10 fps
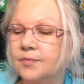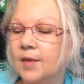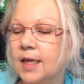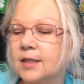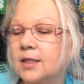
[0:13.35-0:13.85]

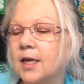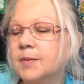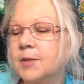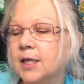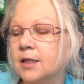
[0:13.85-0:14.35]
It's
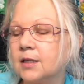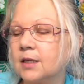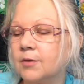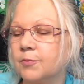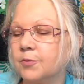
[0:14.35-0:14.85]
times like this
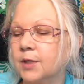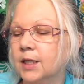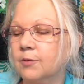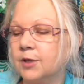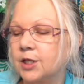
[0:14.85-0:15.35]
I
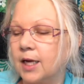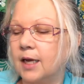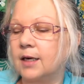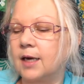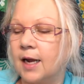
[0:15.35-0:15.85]
really wish I
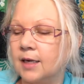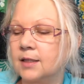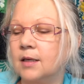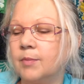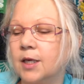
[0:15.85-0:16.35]
had an
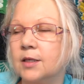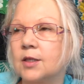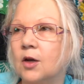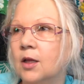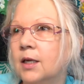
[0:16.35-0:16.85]
accent, because
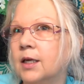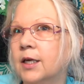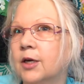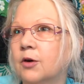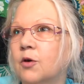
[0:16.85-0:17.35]
all I can
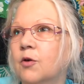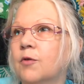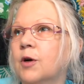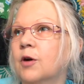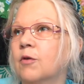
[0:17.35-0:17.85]
hear
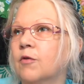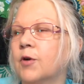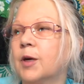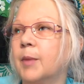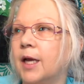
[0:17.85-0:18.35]
over and
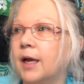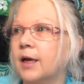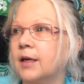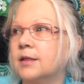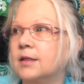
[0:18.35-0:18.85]
over in my
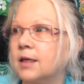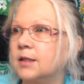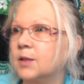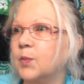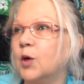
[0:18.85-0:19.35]
head is that
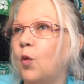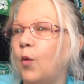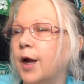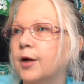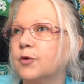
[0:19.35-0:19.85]
it's been a
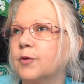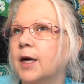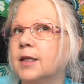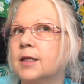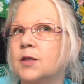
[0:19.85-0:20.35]
wild
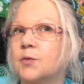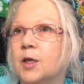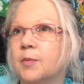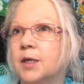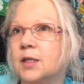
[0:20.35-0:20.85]
ride this
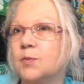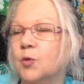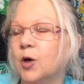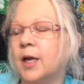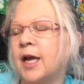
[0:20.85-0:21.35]
week, but it's
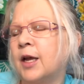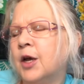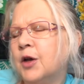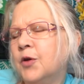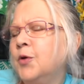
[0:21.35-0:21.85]
more like,
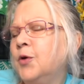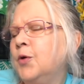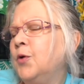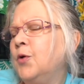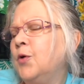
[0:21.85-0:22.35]

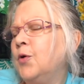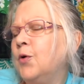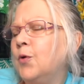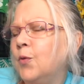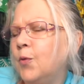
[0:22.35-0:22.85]

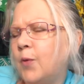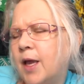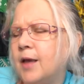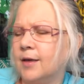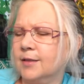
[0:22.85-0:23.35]

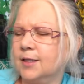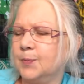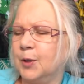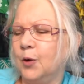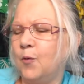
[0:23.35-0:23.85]
ooh-wee, it's
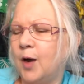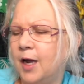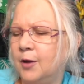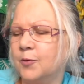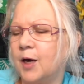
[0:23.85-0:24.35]
been a
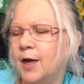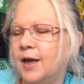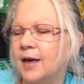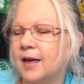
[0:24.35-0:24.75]
wild ride.